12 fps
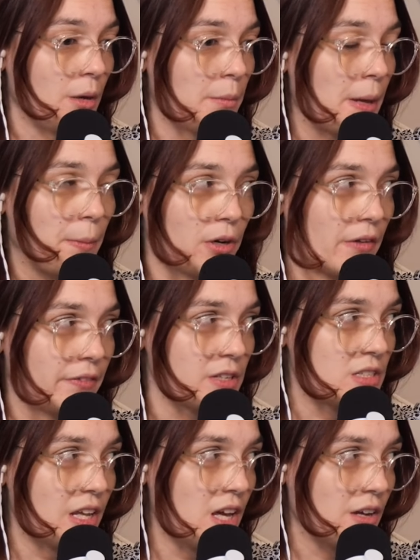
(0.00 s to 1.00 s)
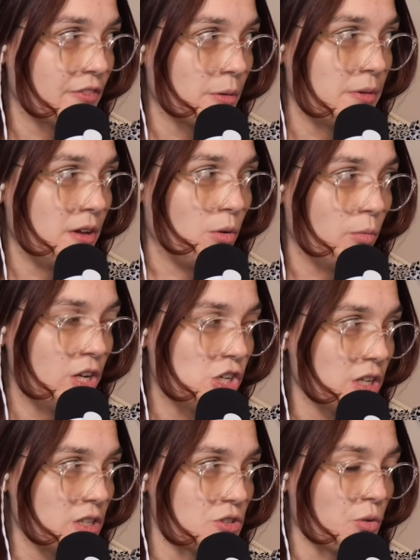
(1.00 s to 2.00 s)
people at the stake for being
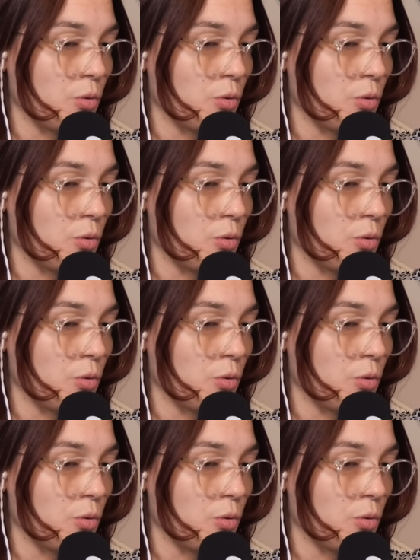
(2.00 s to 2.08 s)
witches,